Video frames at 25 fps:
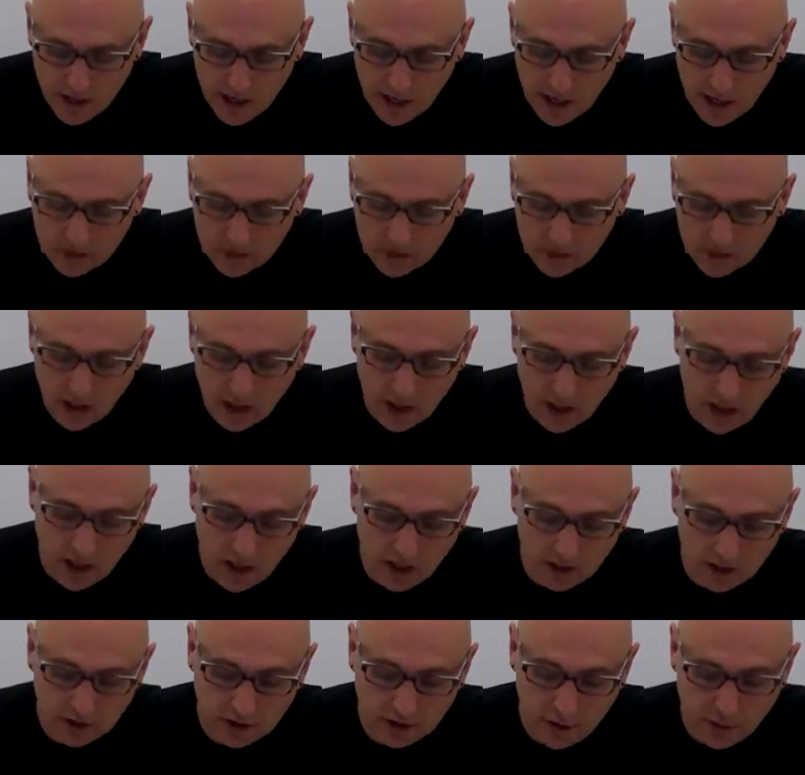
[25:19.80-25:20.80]
Then
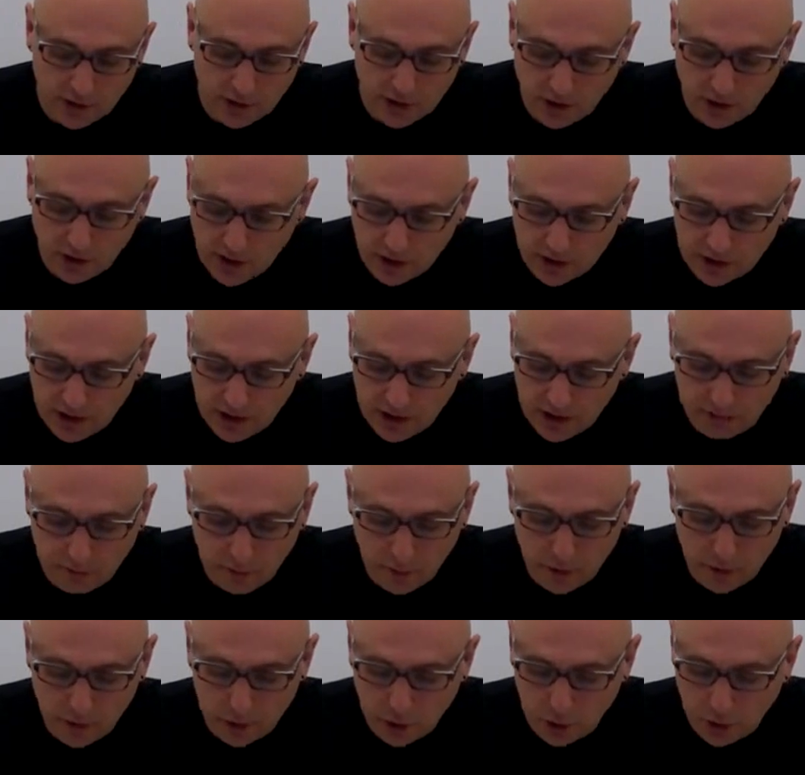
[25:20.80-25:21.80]
there is a lot of
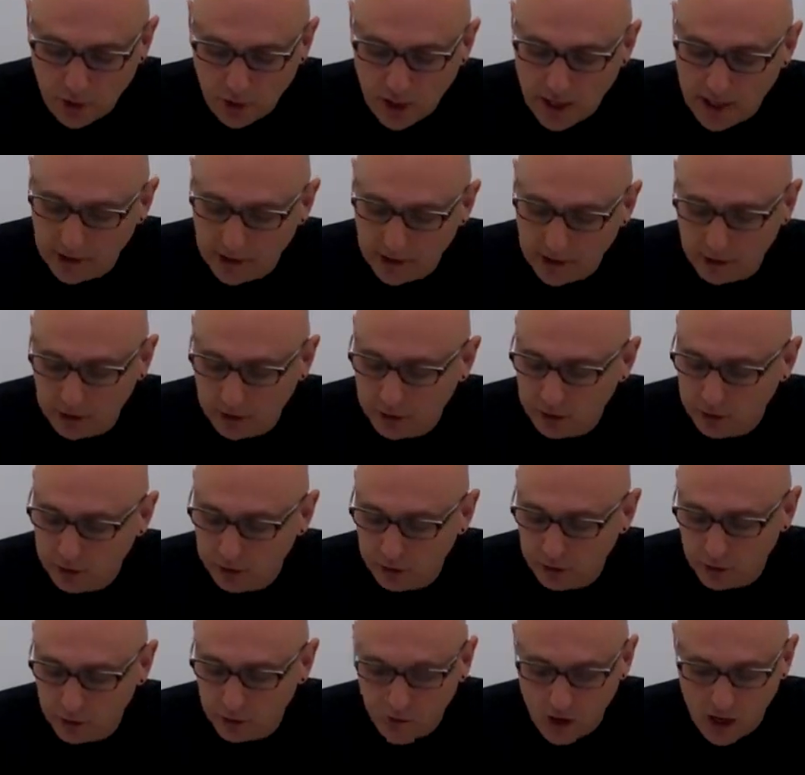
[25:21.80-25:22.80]
stuff we're trying to
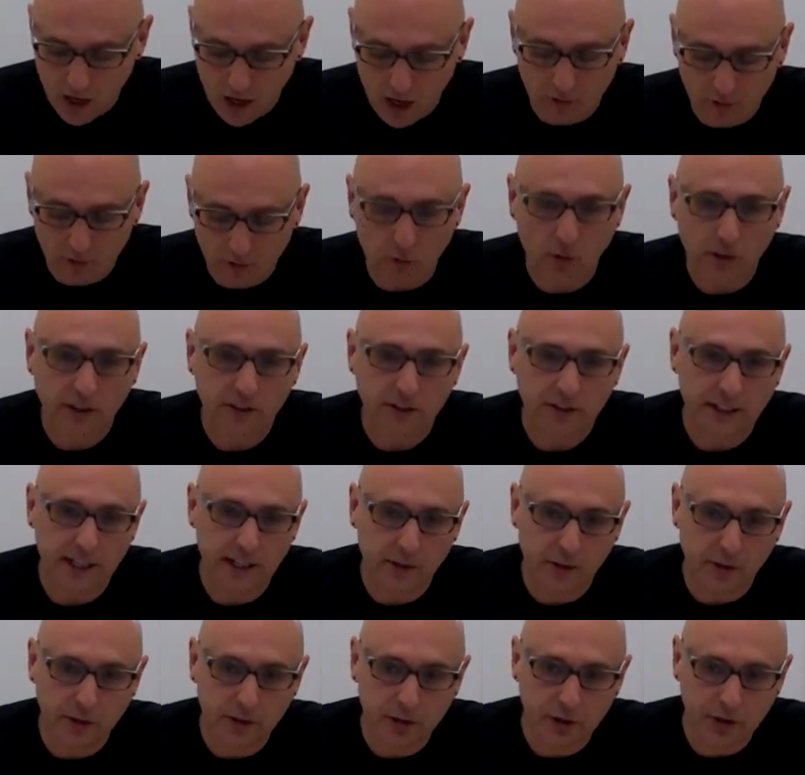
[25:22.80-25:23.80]
do for
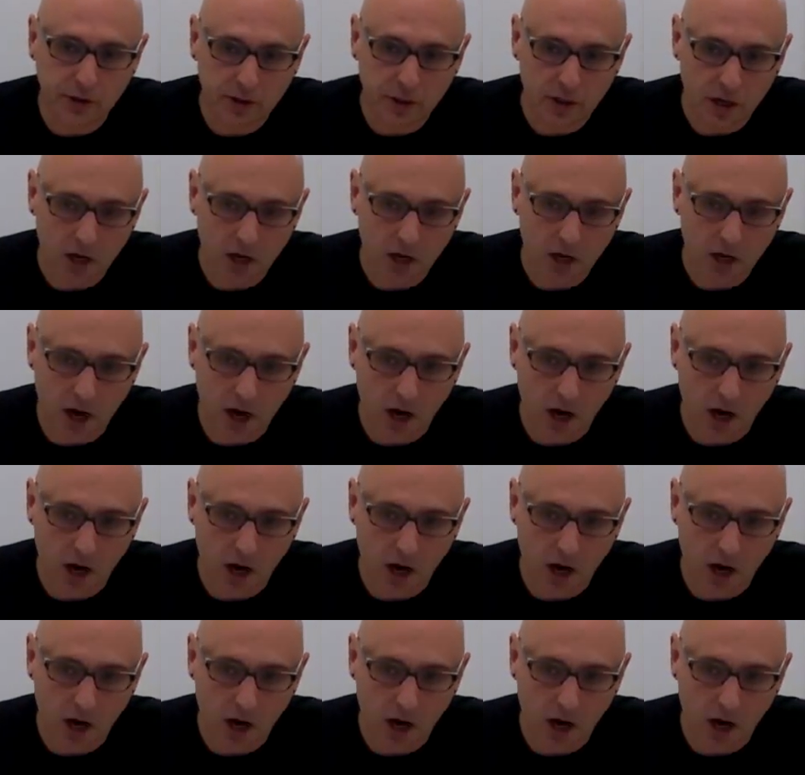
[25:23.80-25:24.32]
containers.